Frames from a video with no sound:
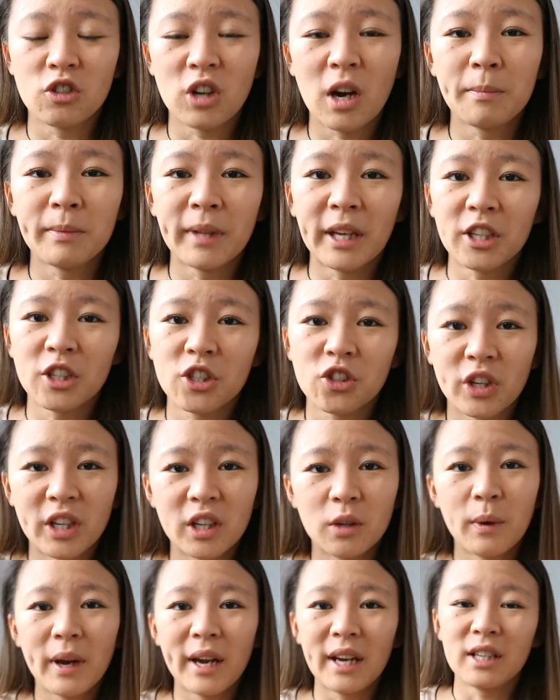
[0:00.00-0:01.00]
drop that straight
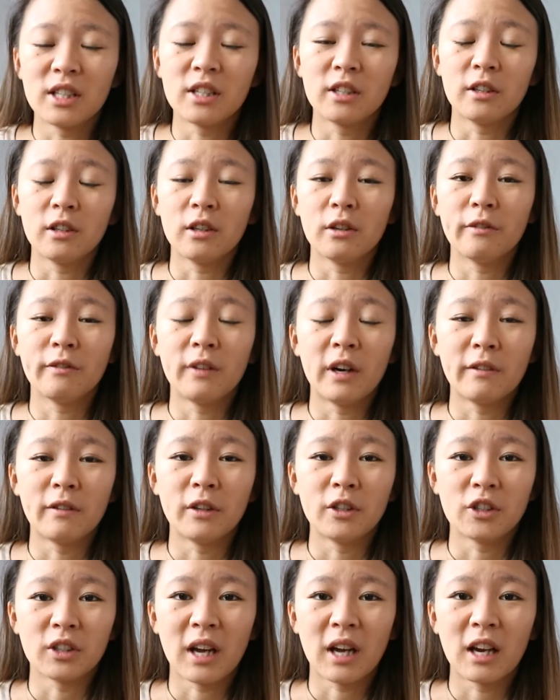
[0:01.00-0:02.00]
away to
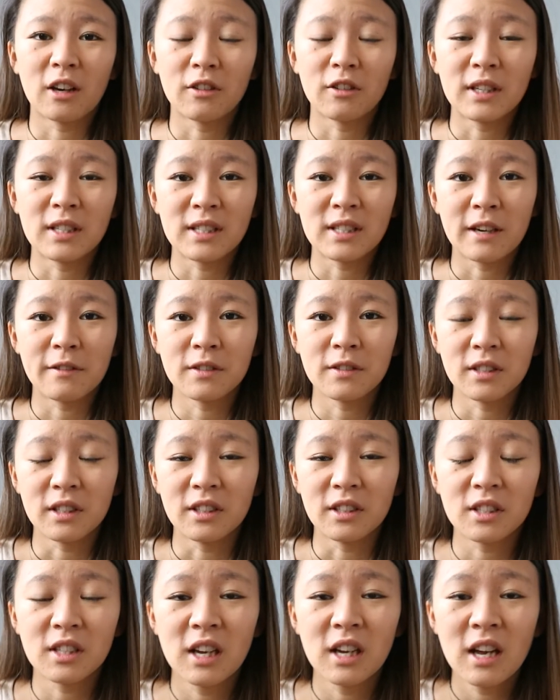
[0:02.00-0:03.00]
500 calories
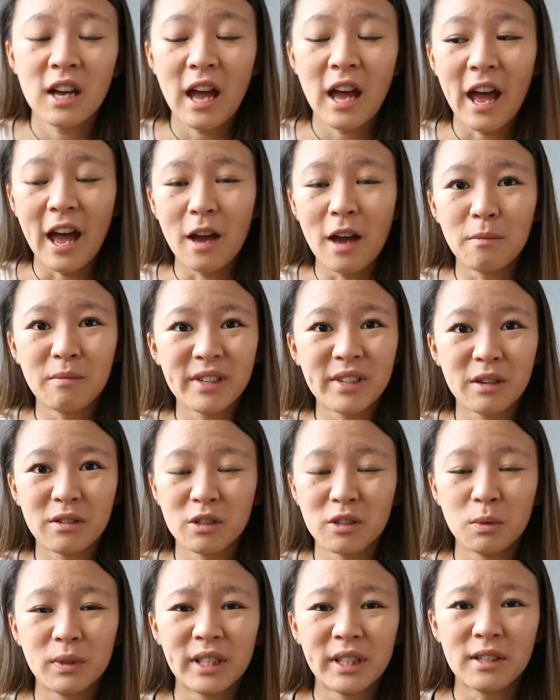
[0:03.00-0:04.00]
deficit down
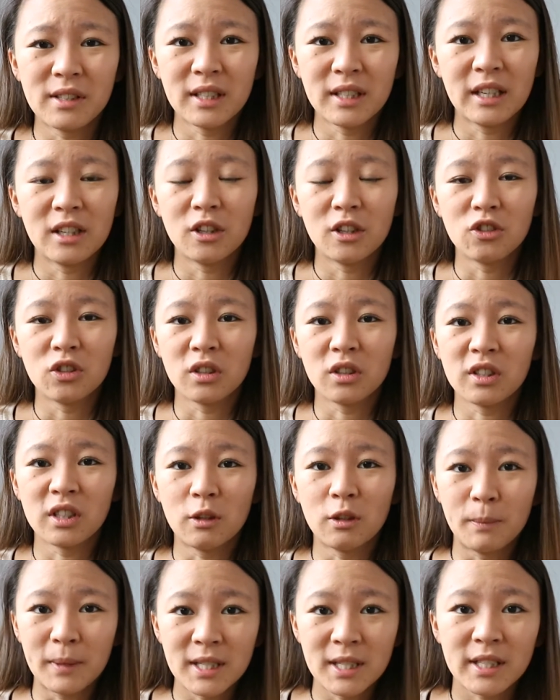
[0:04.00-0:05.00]
to 1,800 because
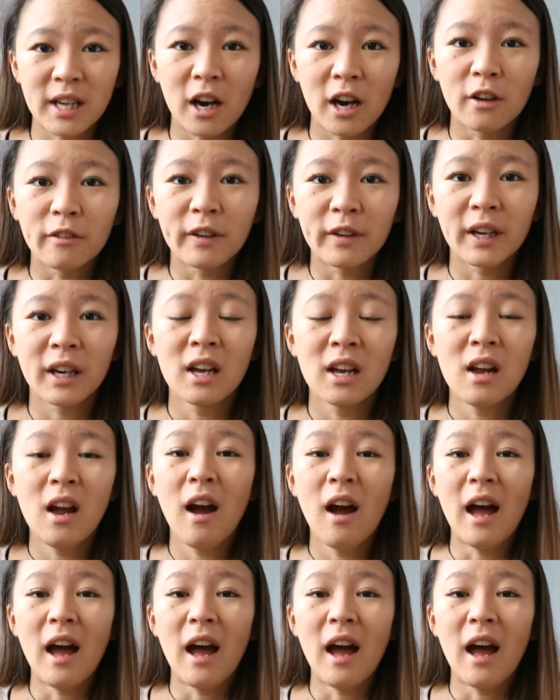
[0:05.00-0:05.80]
I would be starving.